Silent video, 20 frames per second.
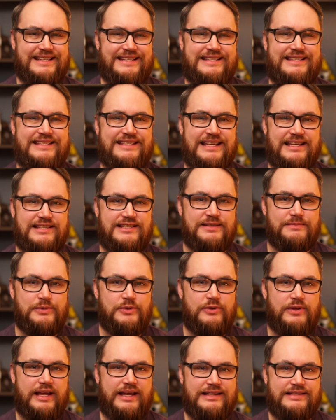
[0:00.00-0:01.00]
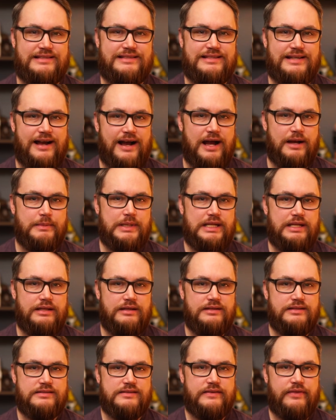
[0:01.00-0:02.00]
accessible as Tommy
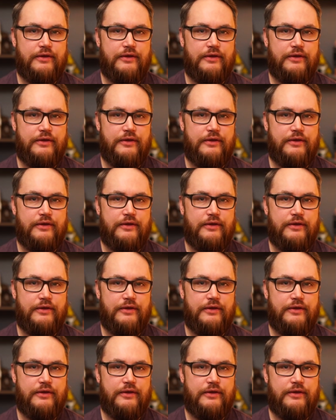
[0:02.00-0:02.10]
is